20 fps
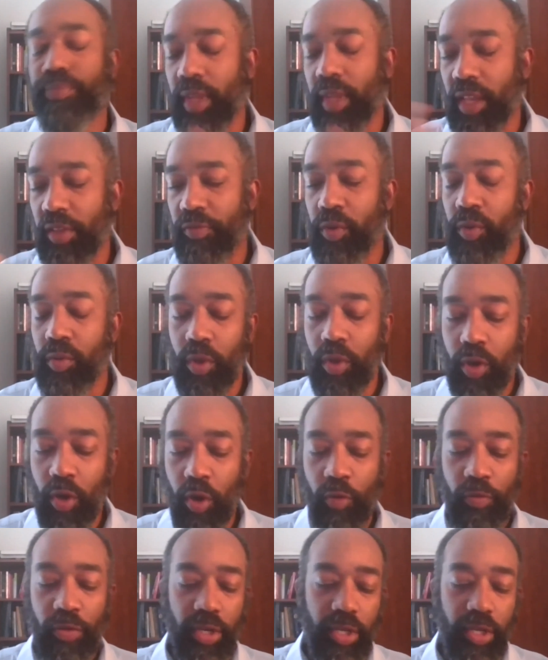If you look
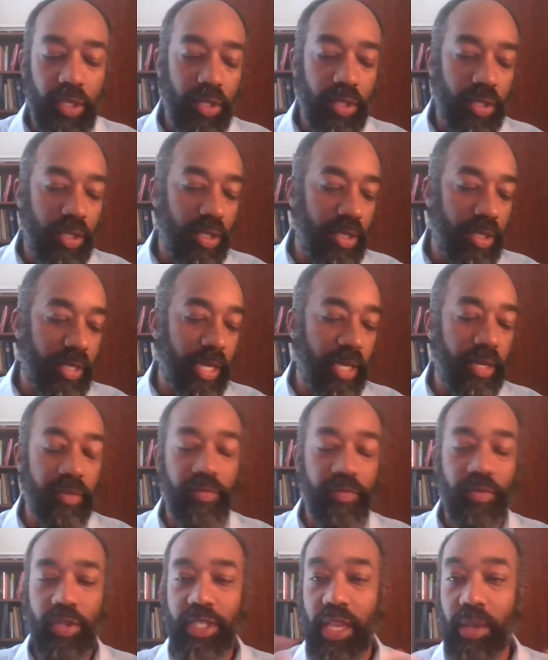over to data,
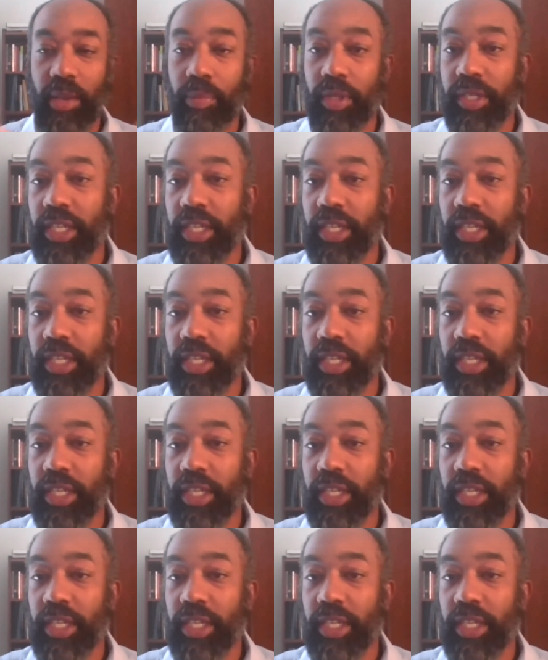for example,